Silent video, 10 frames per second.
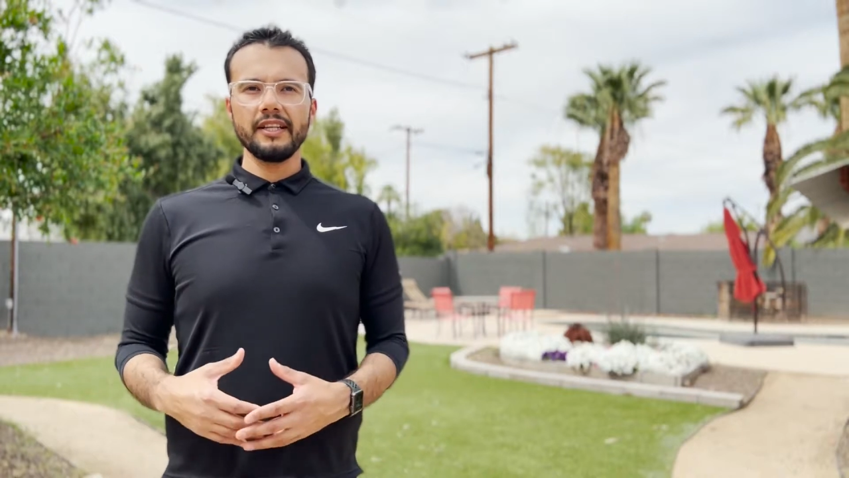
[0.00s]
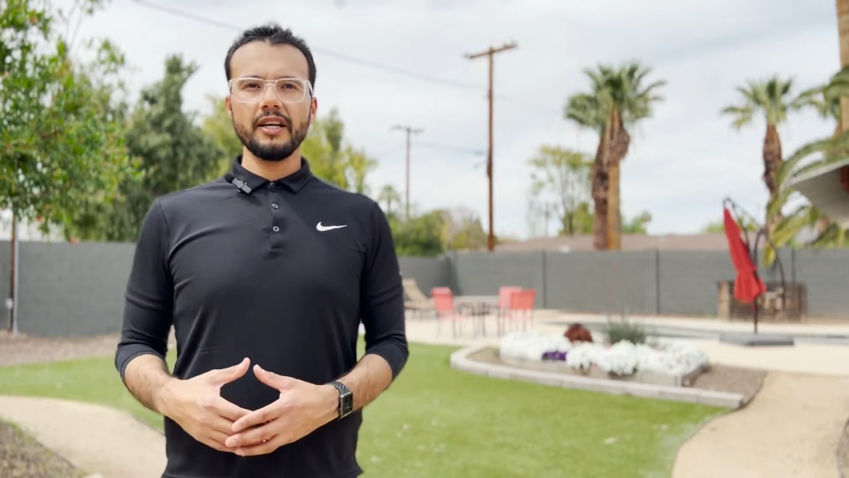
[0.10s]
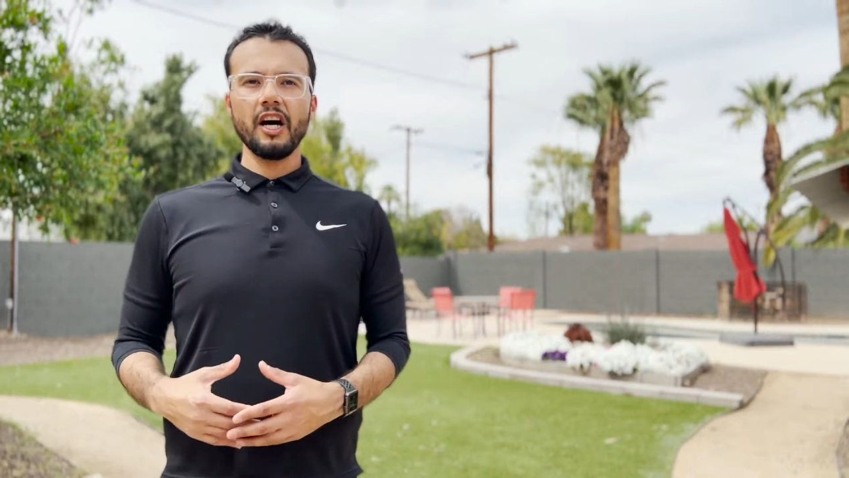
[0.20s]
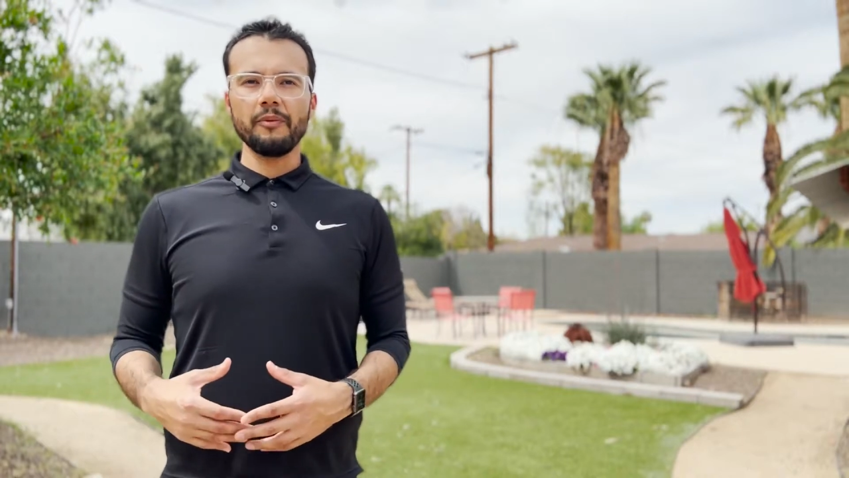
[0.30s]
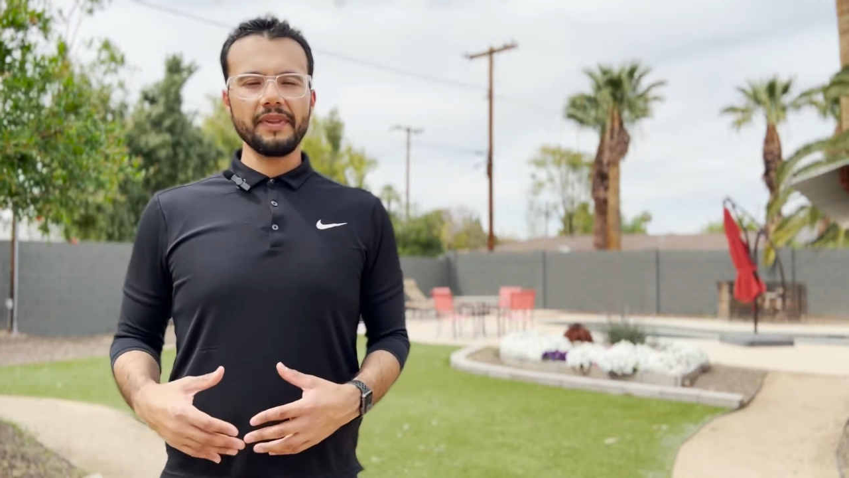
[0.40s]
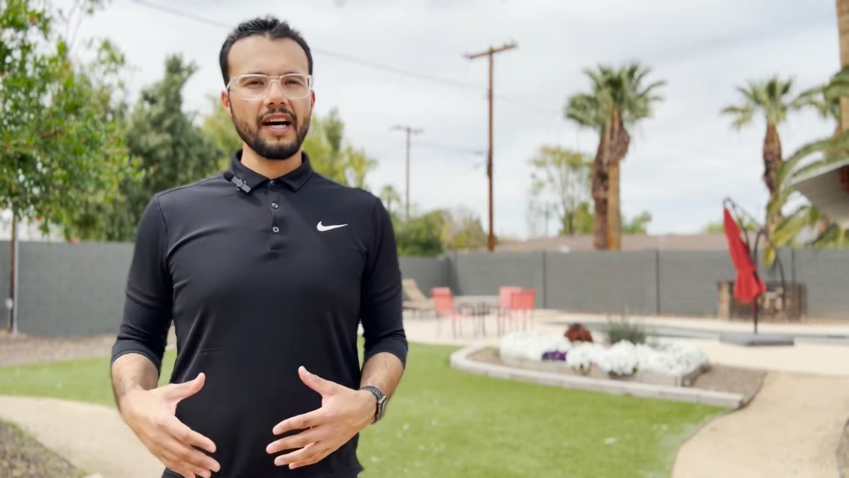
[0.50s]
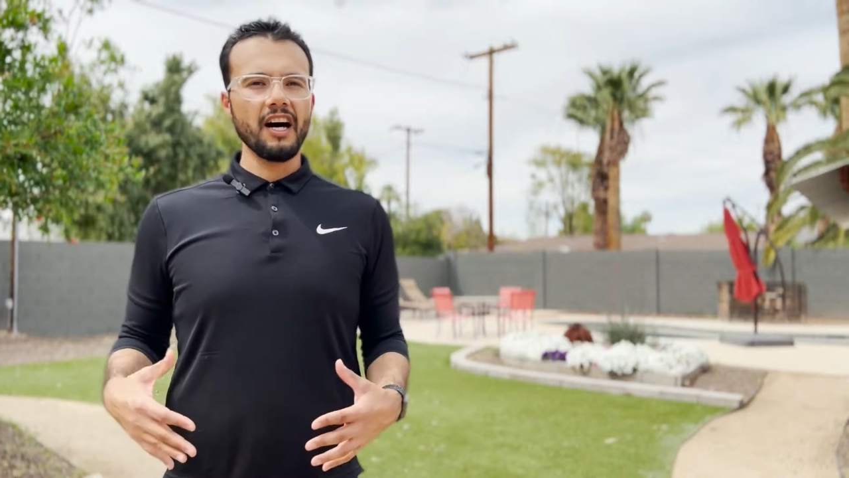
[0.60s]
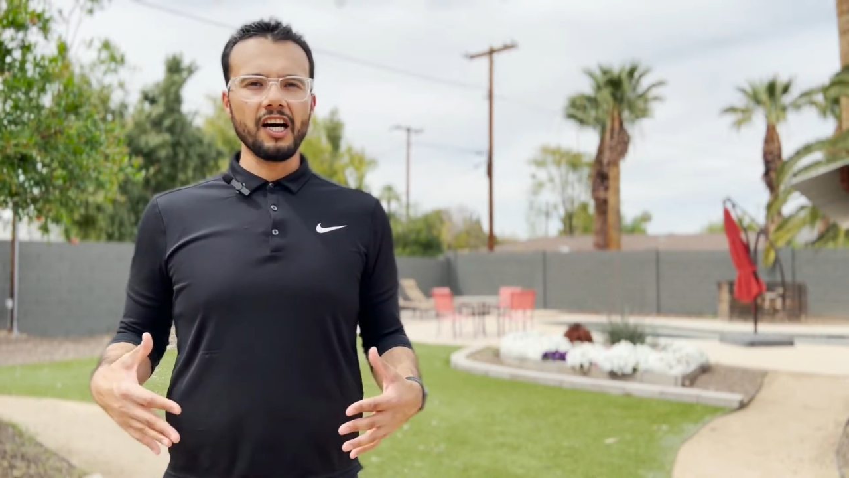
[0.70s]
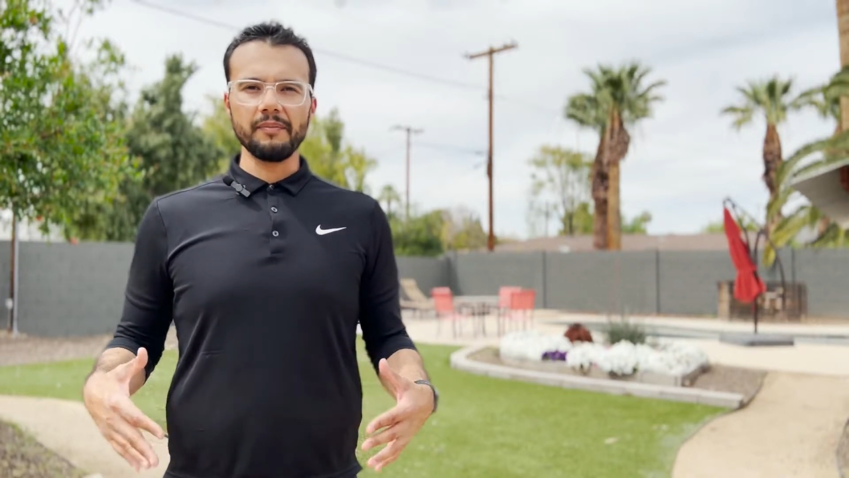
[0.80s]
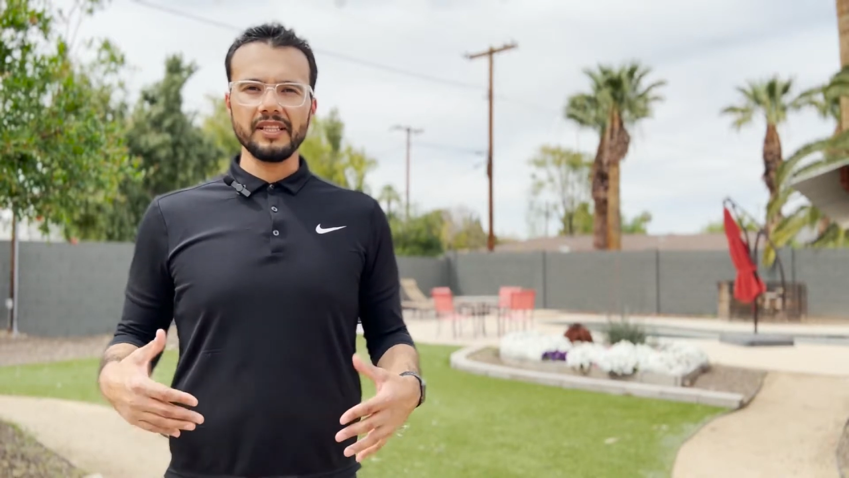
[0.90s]
to help
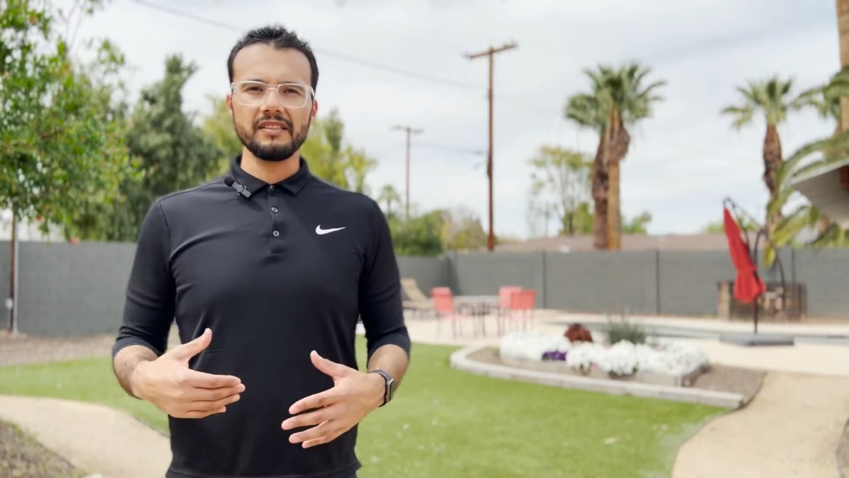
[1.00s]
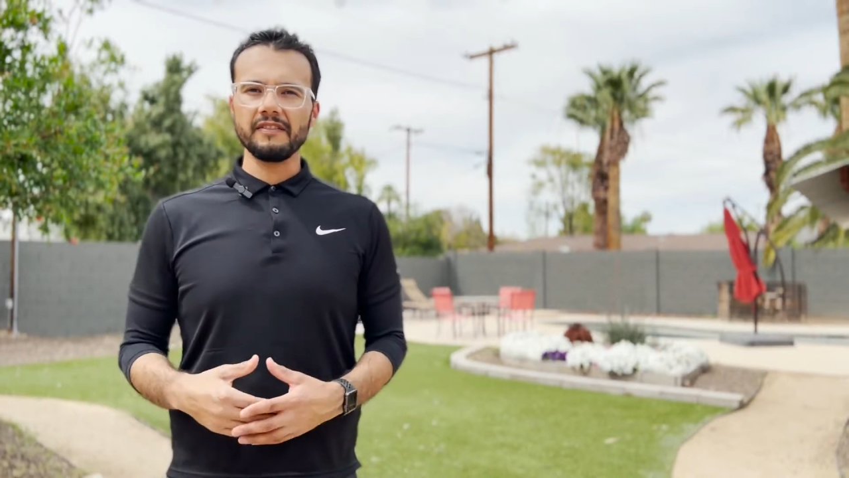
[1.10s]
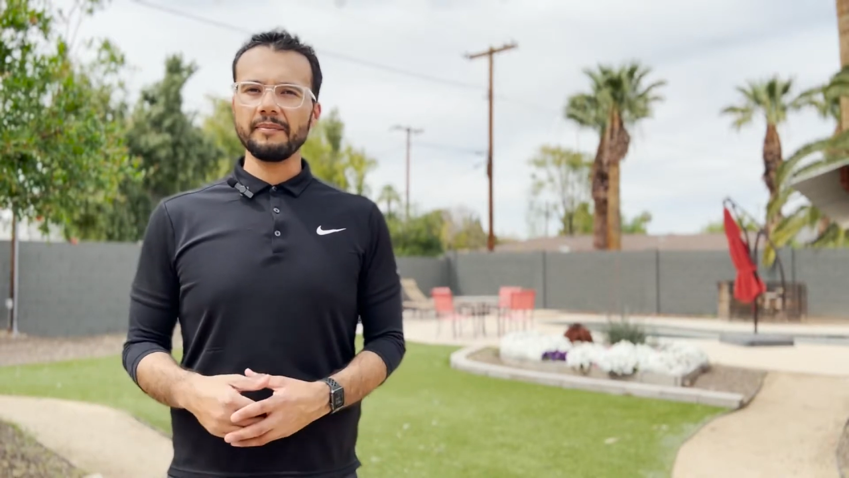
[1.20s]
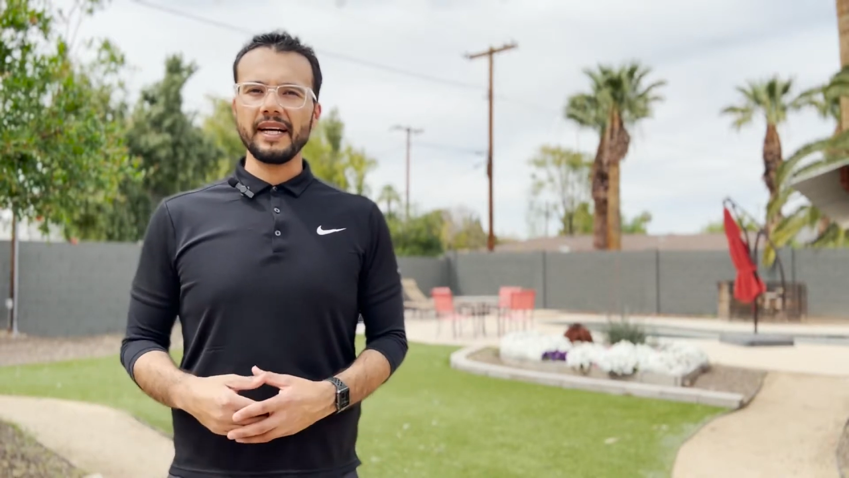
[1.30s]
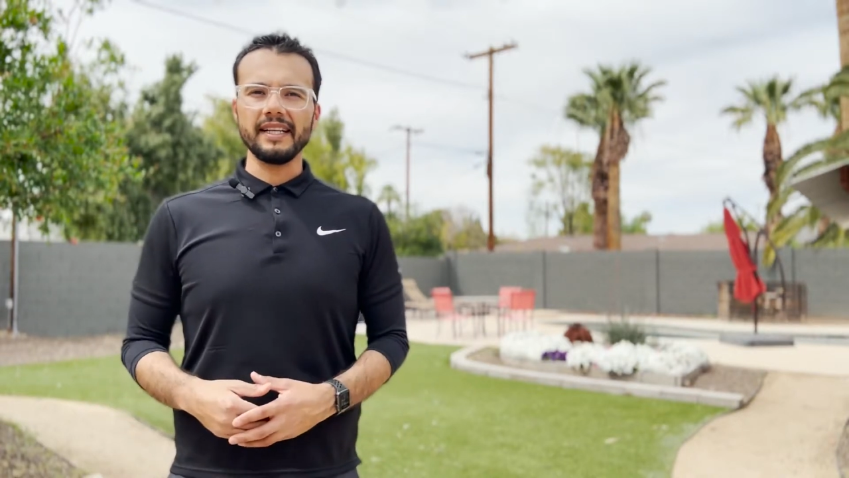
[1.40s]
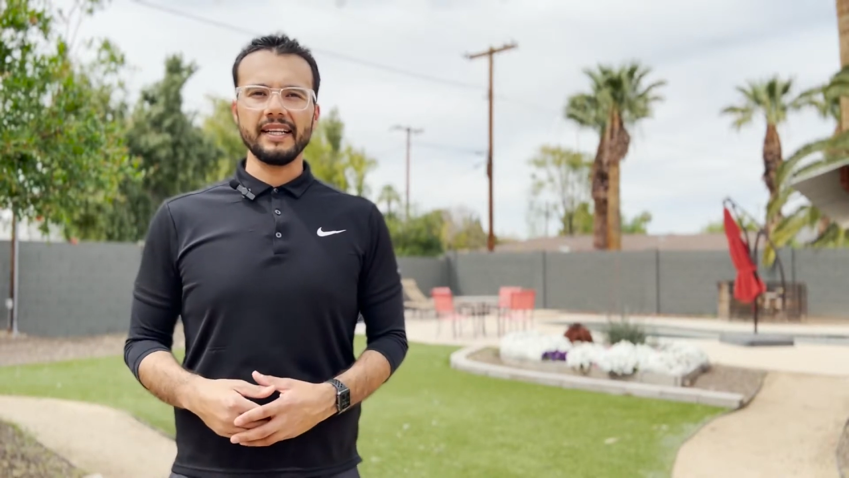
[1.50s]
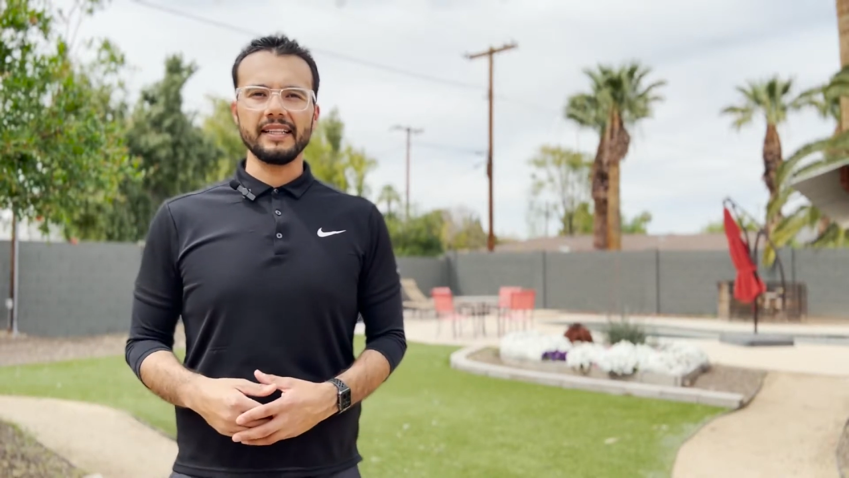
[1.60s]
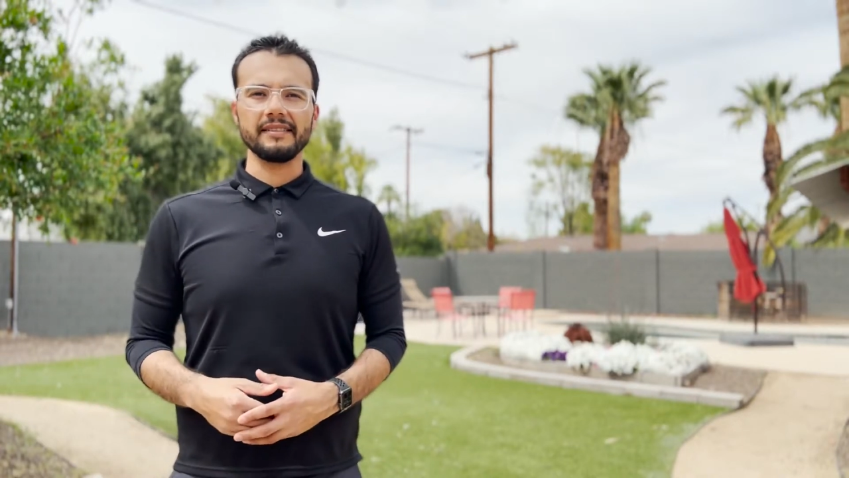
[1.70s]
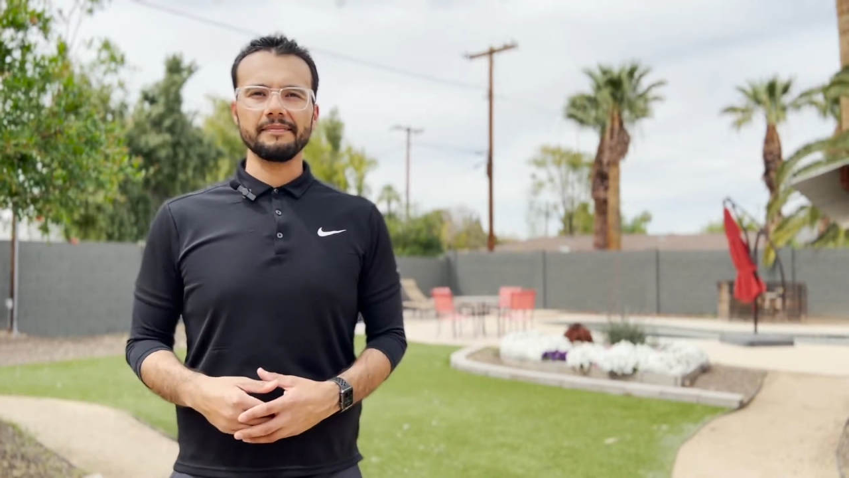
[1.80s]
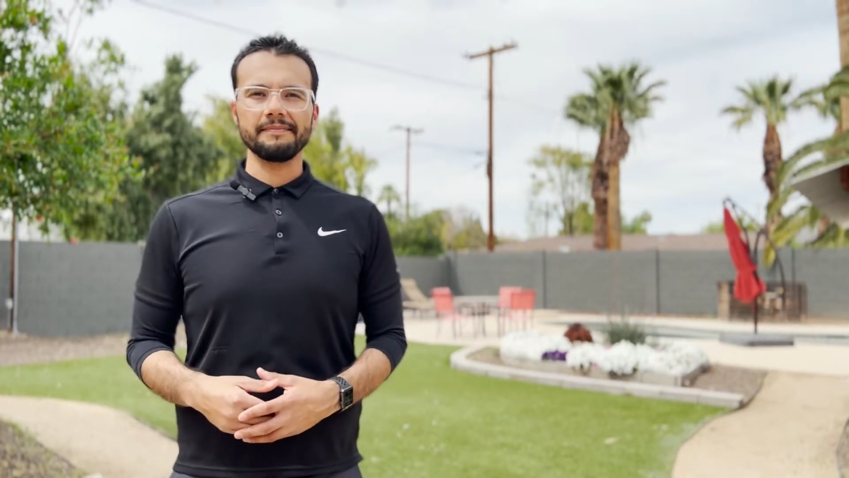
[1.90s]
that hot mess of a
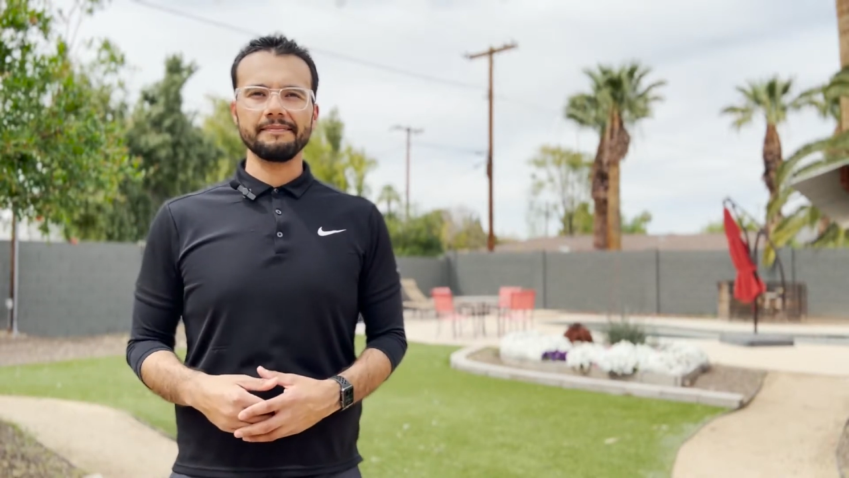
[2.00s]
backhand.